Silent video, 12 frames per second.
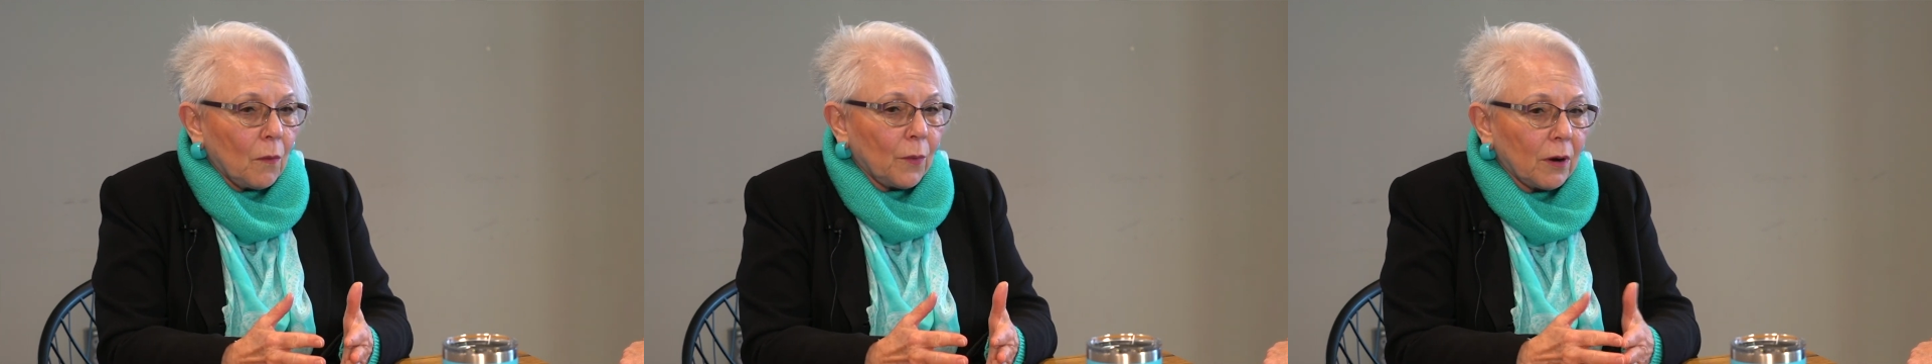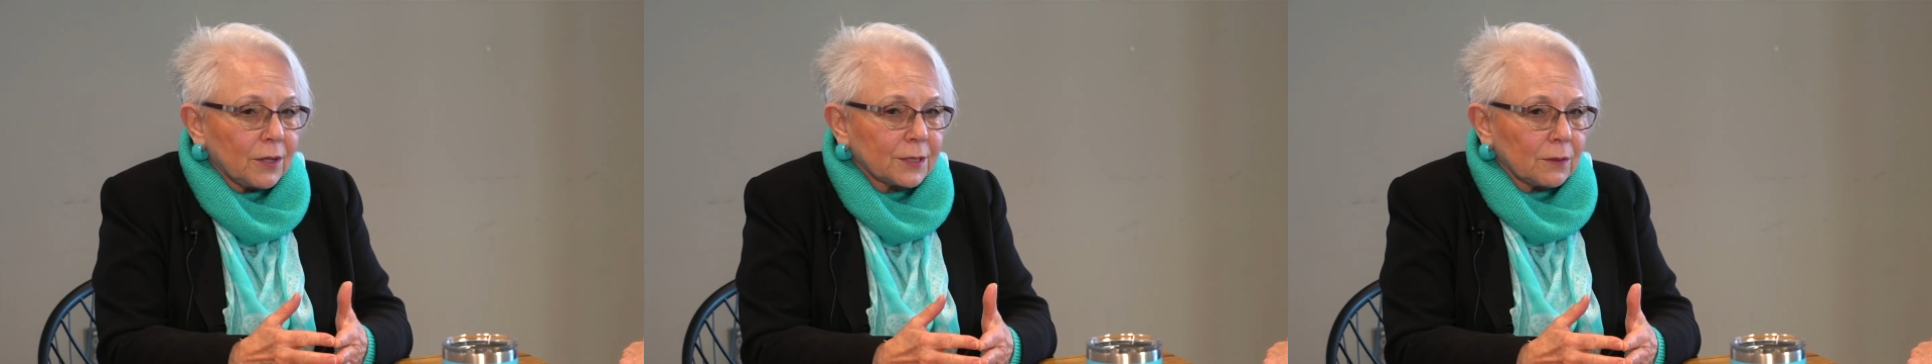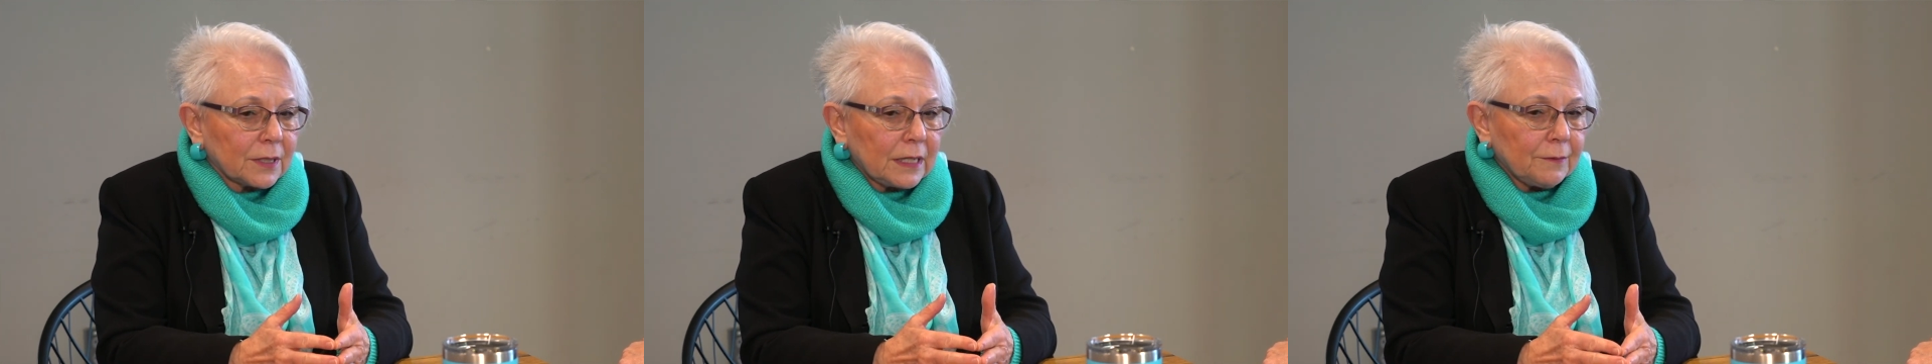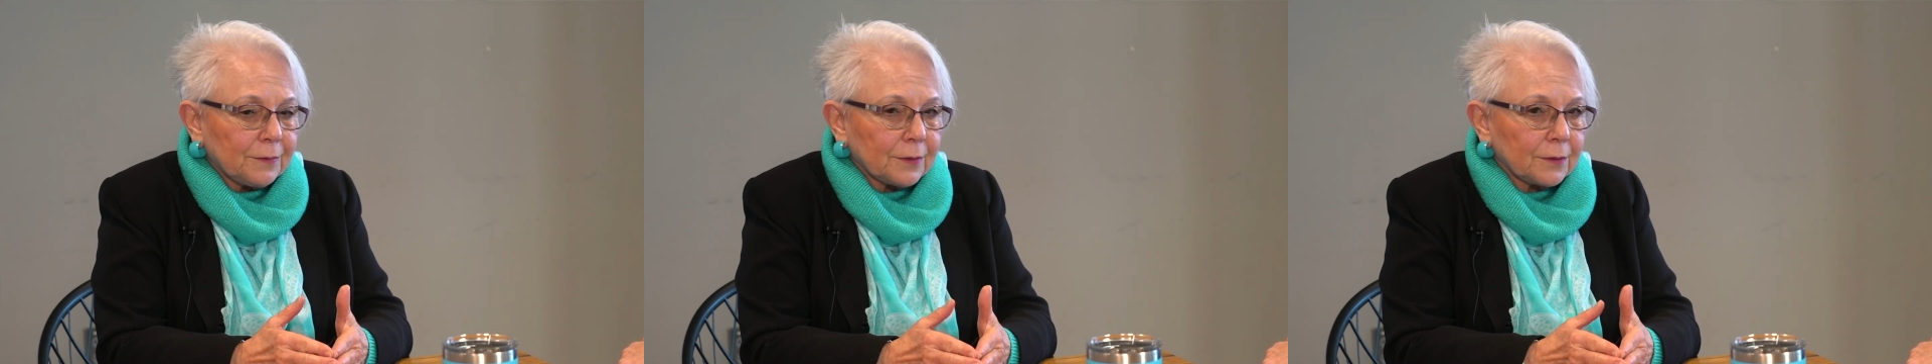We're also
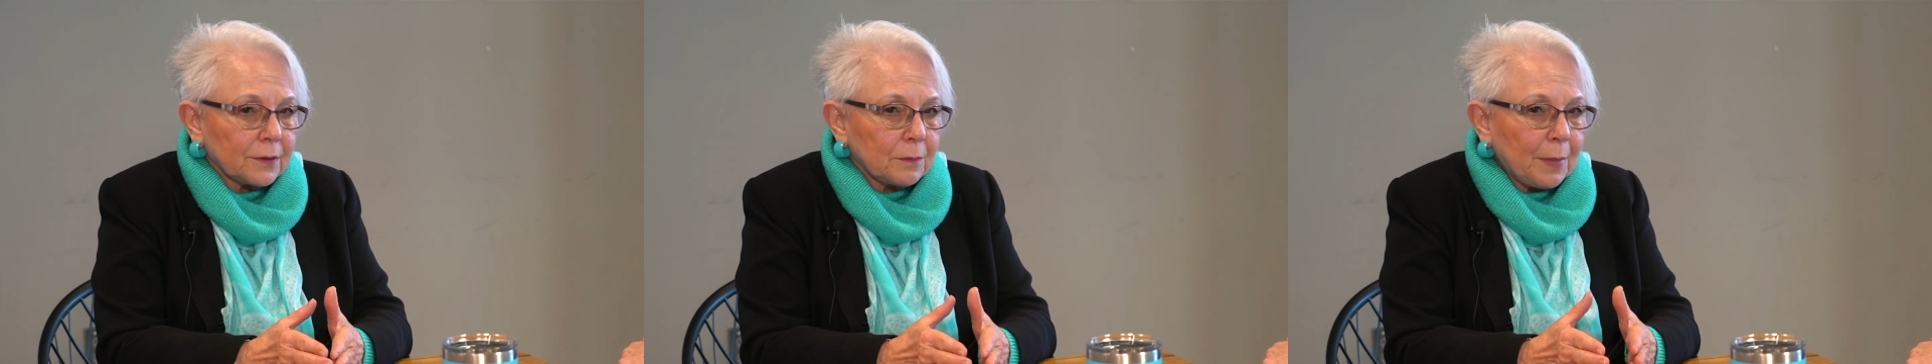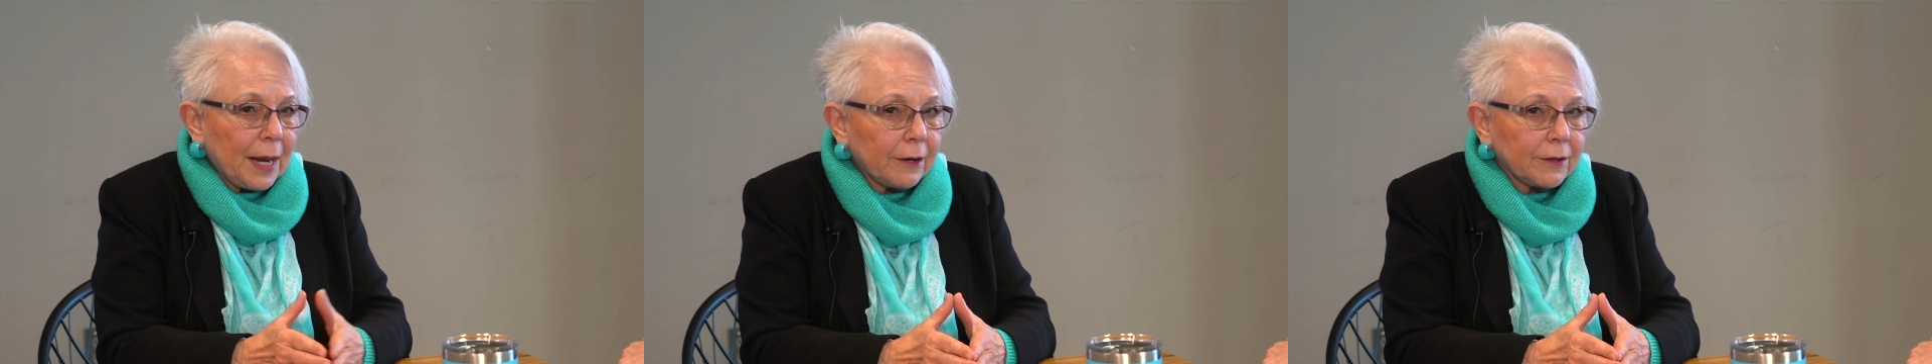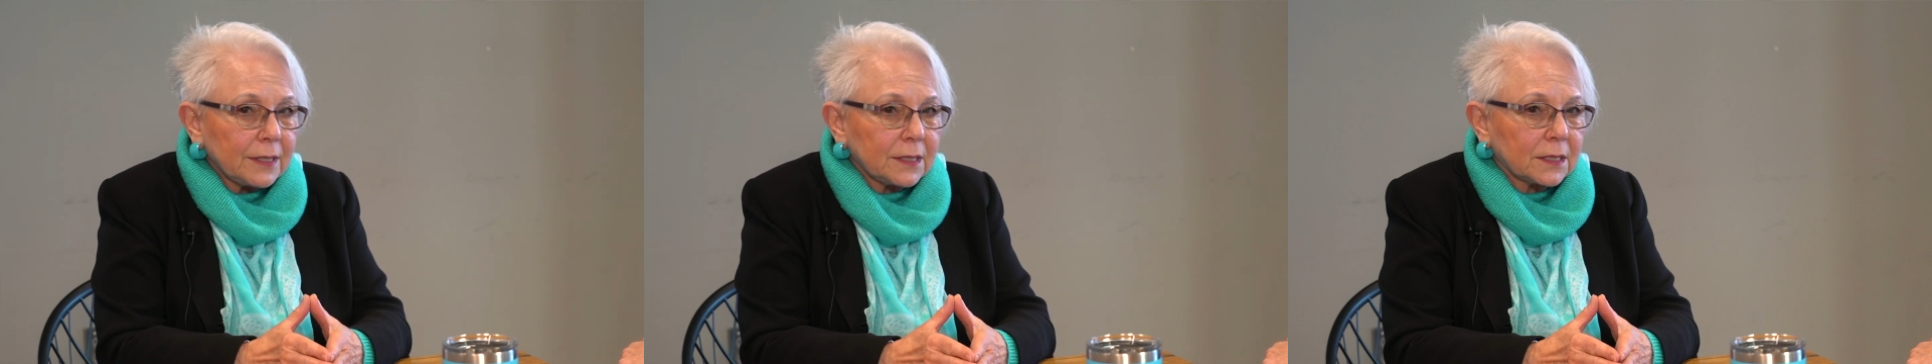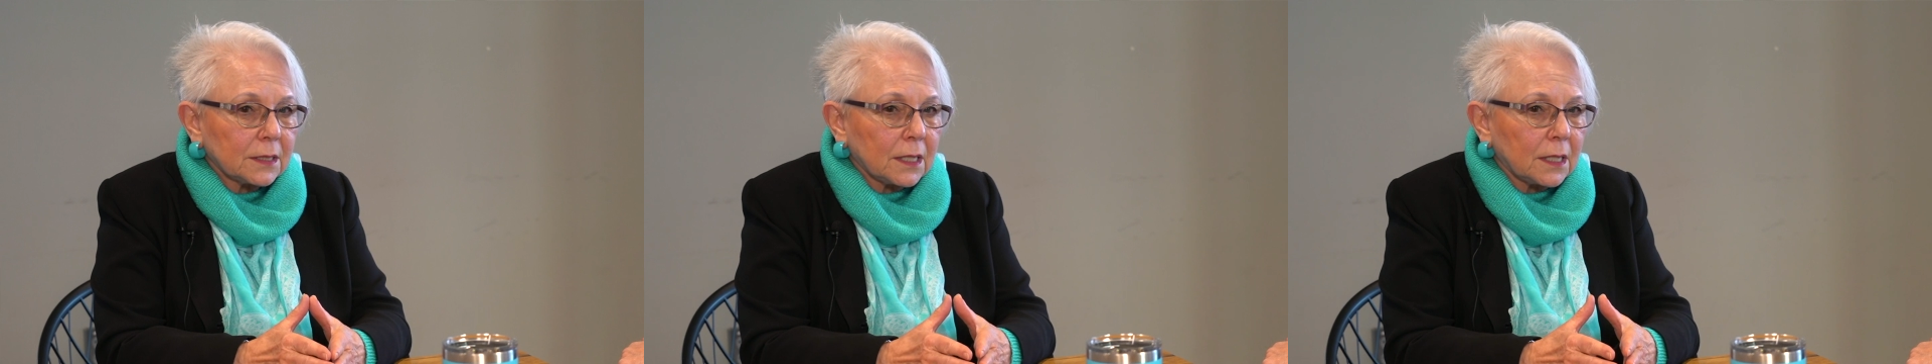looking for
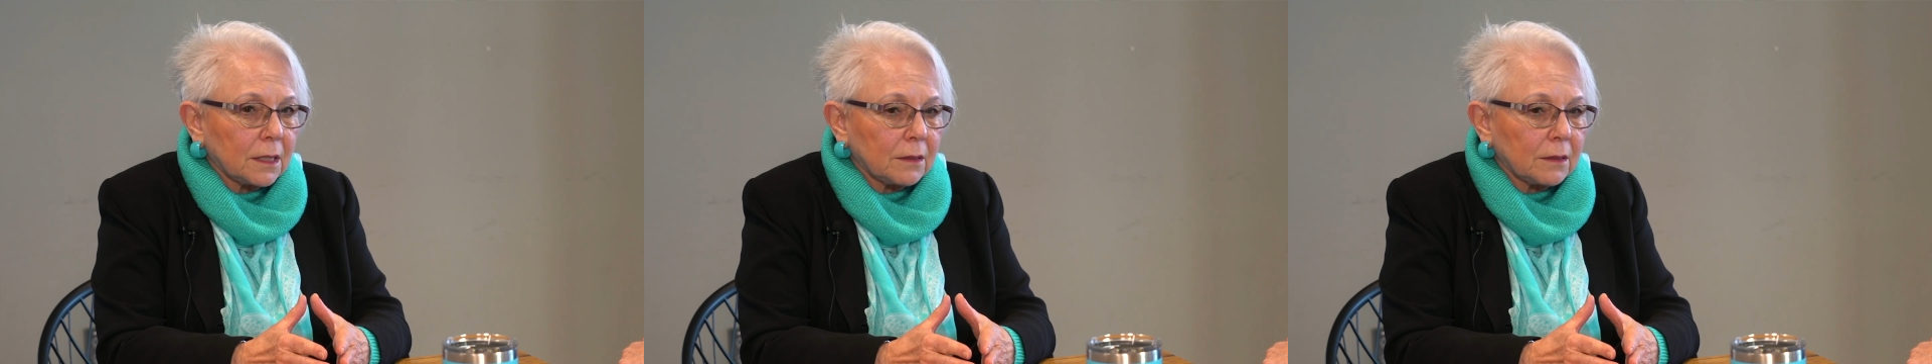parents